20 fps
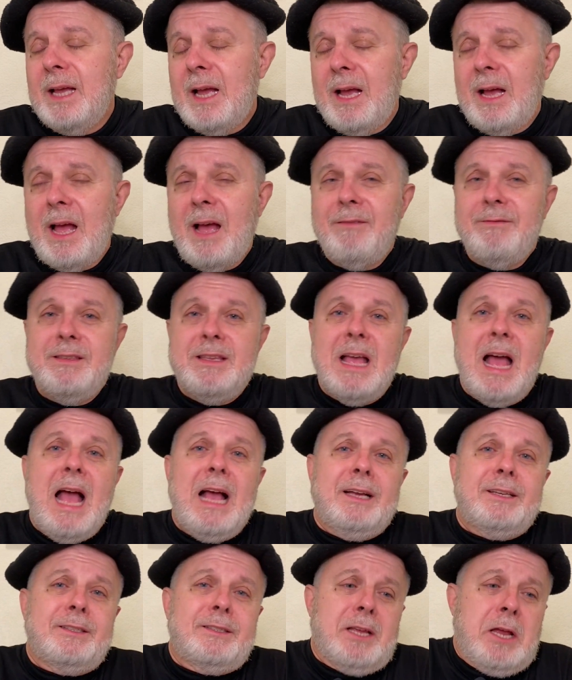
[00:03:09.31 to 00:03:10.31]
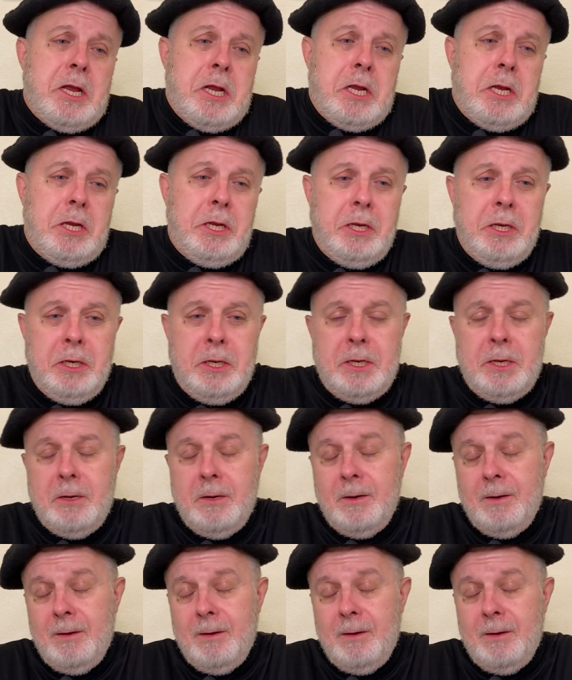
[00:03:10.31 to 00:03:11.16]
I have the accent.